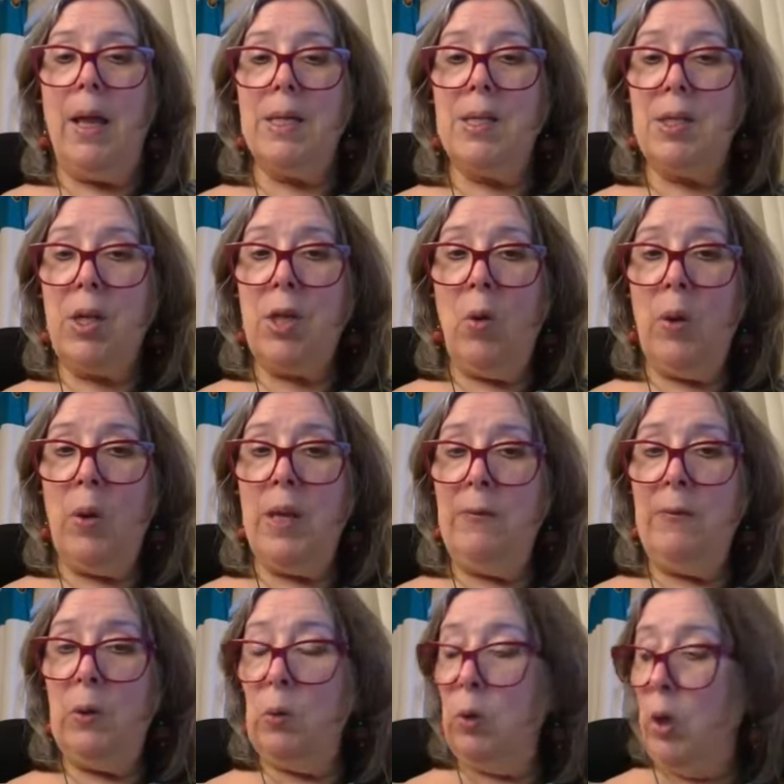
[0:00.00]
So
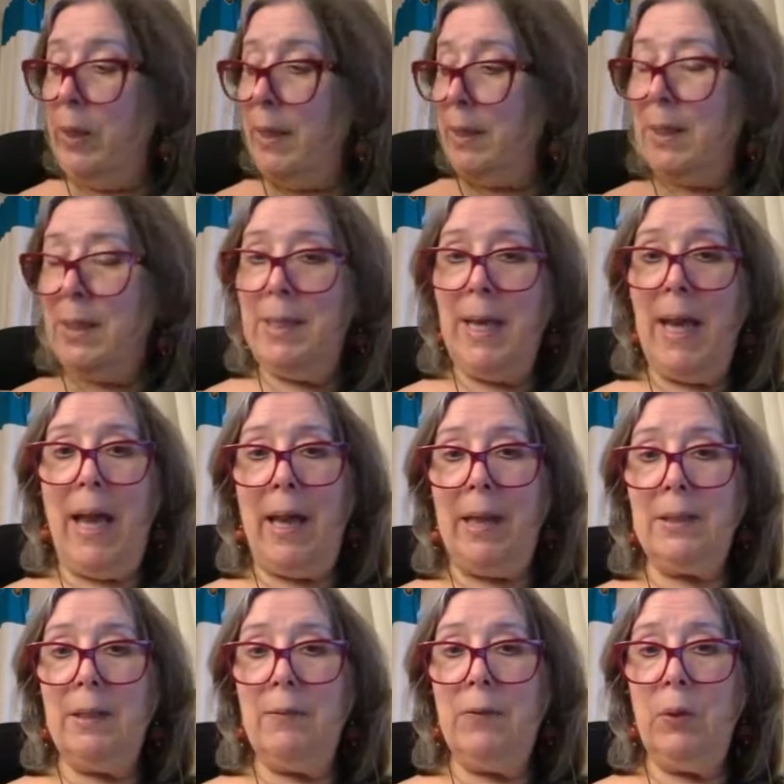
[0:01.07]
if you look at
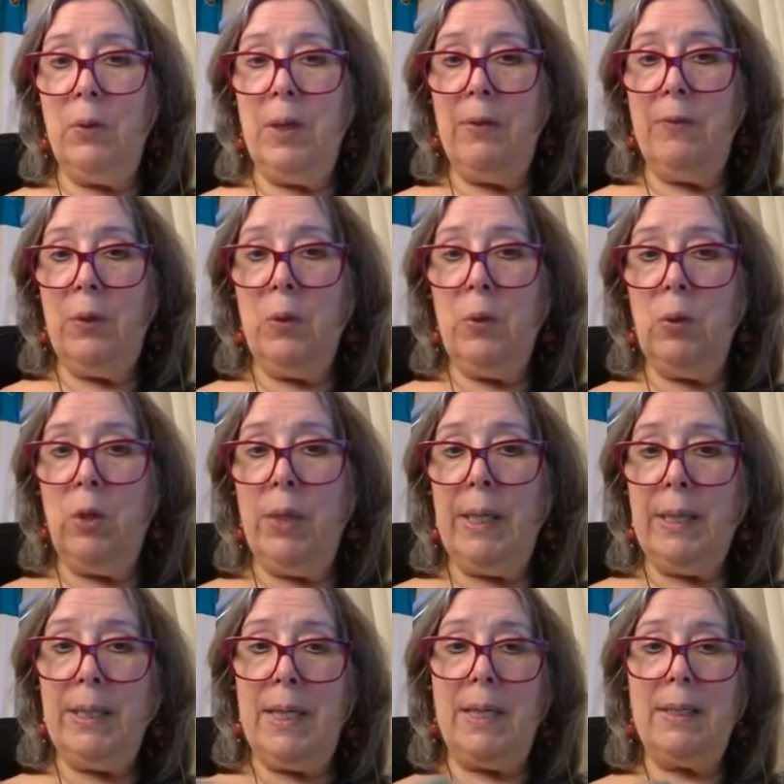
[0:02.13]
that, if you
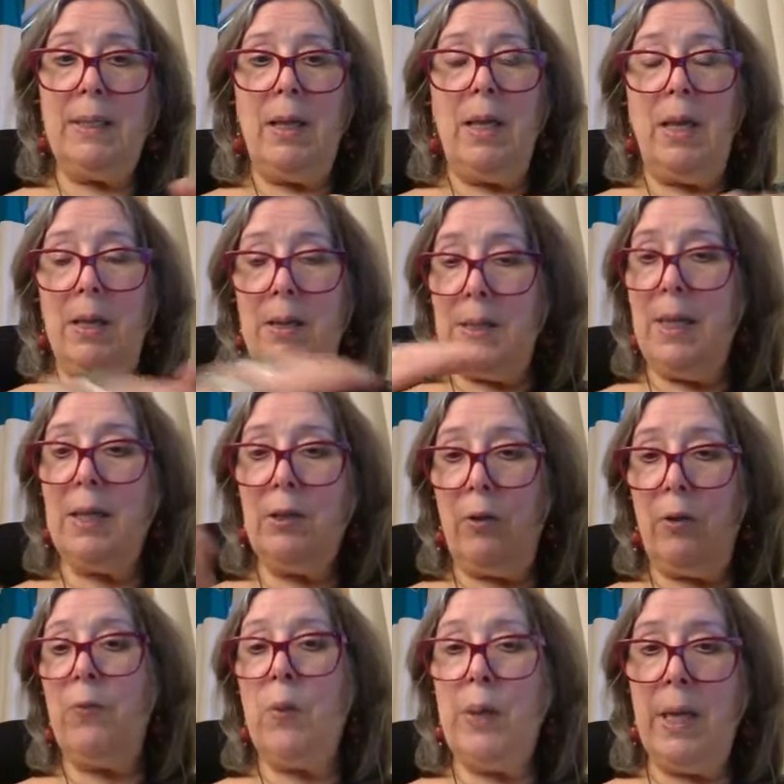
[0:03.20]
look at that, saying there
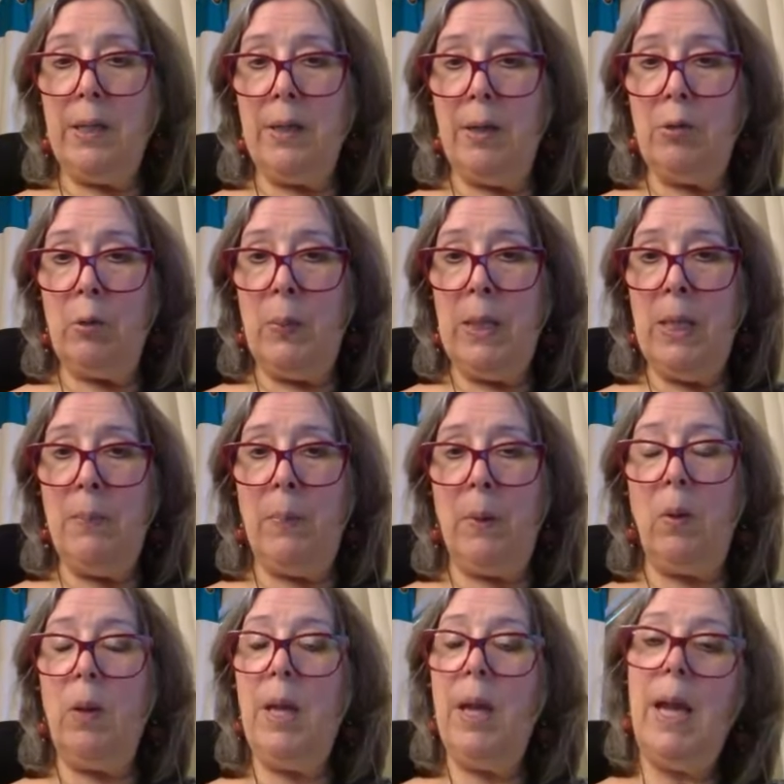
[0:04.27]
are 4,800
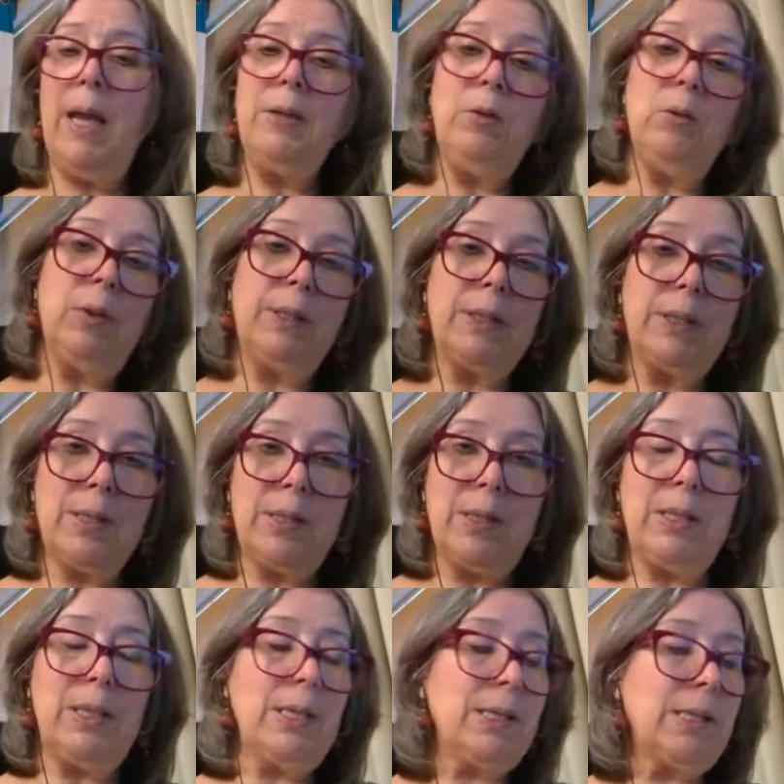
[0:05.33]
people, and you look at the
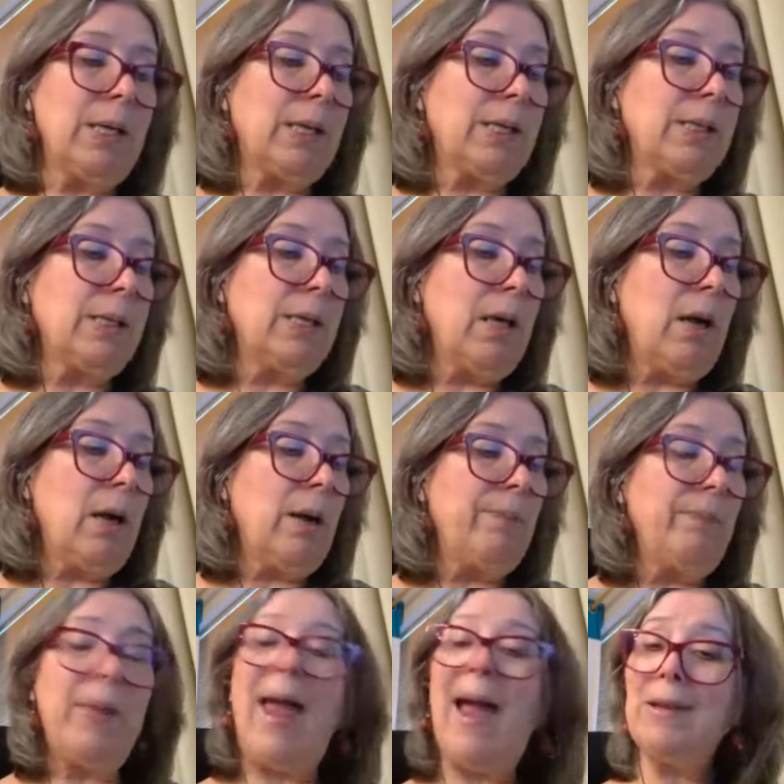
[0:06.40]
statistics,
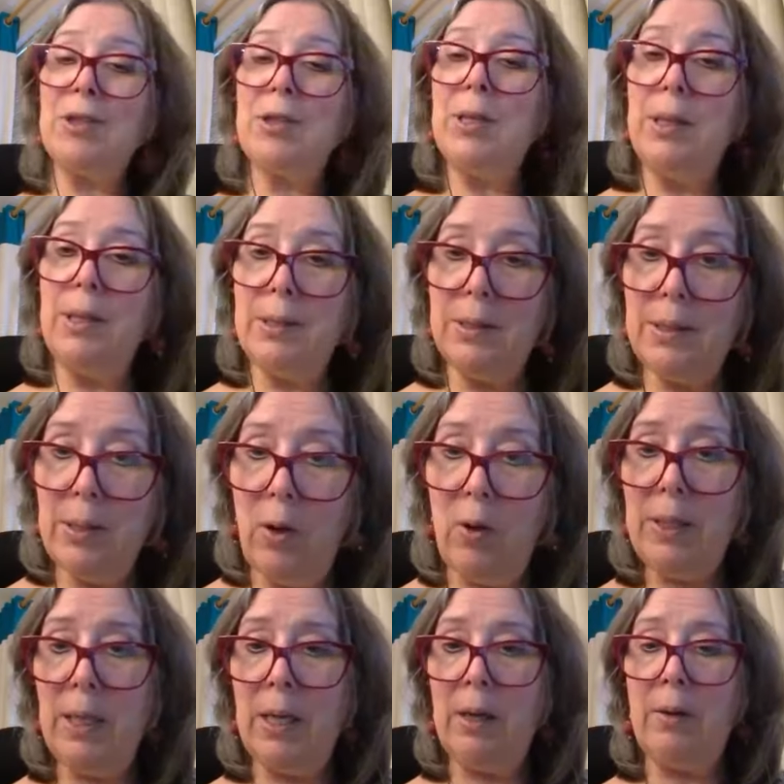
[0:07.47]
actually in
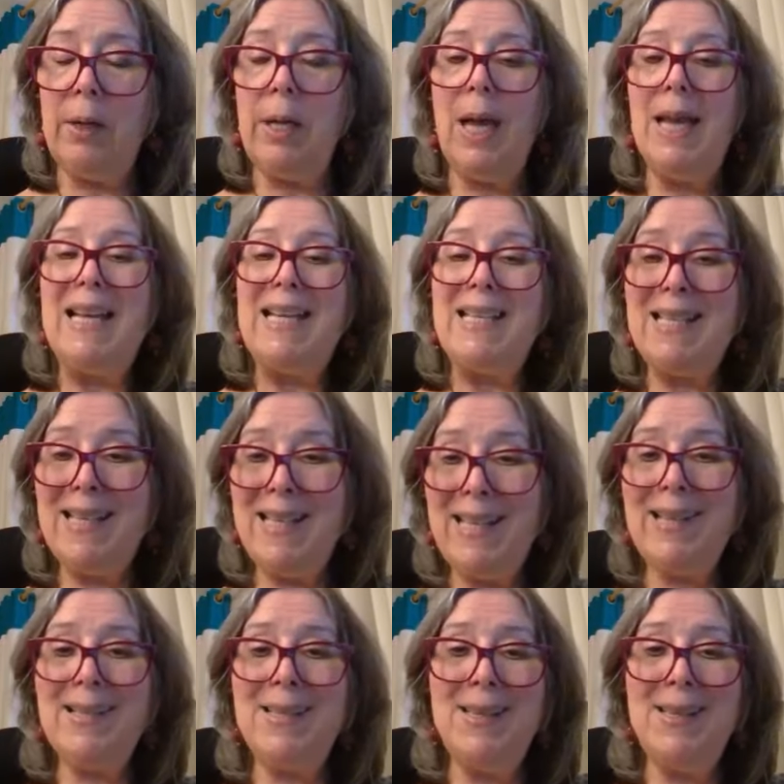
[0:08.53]
Tione area,
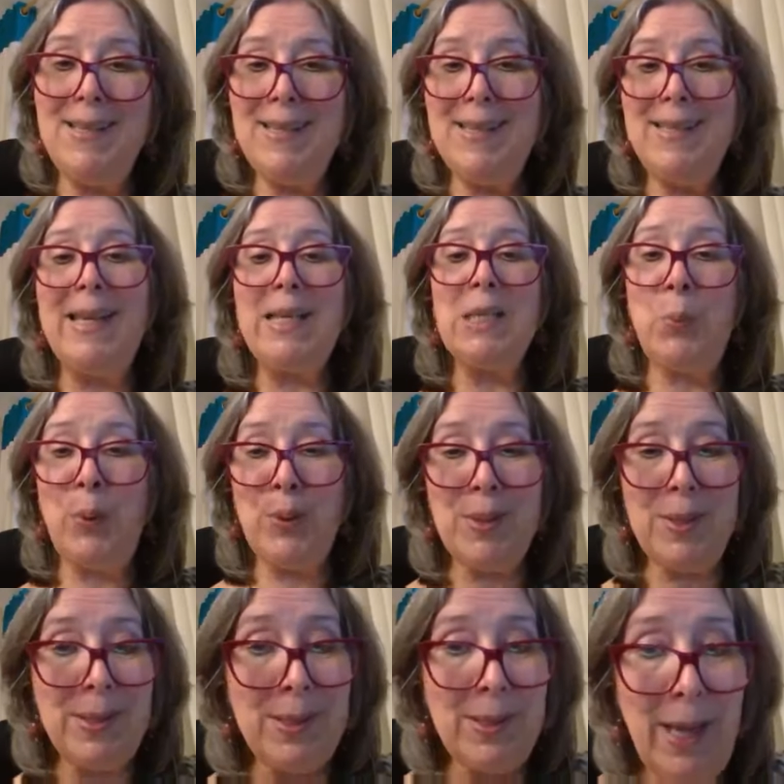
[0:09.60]

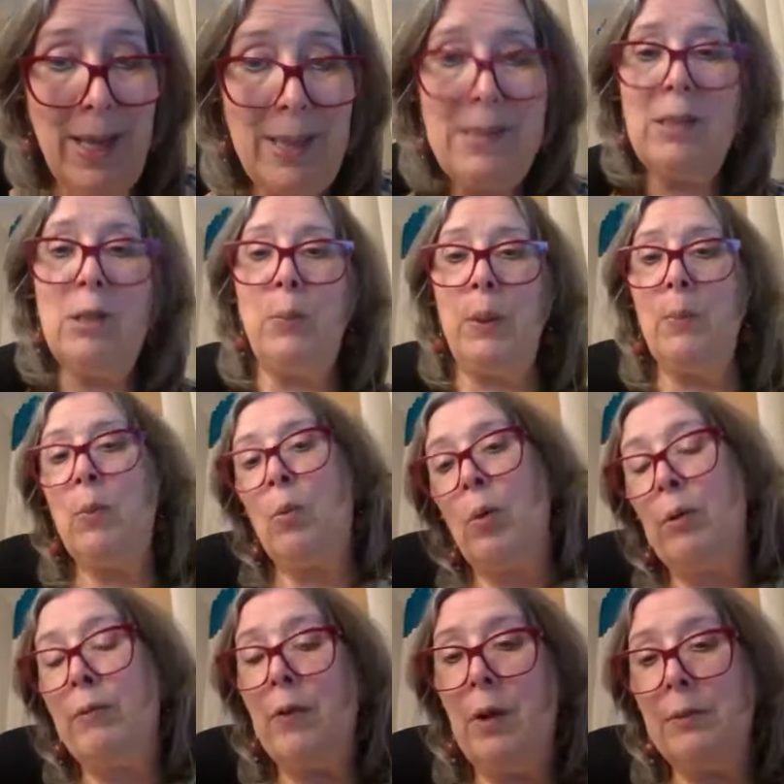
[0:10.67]
66% of the people
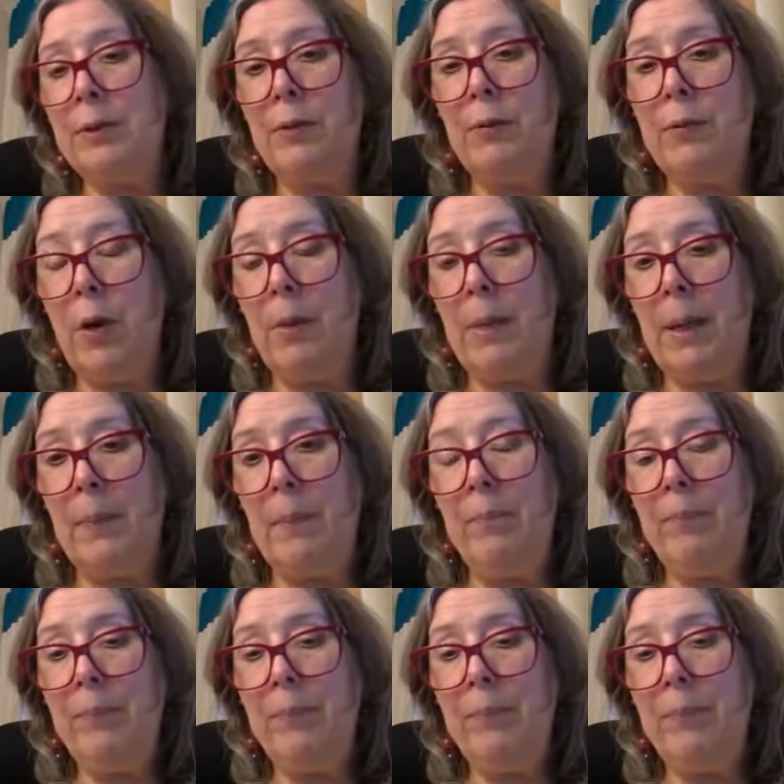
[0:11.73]
were involved in farming.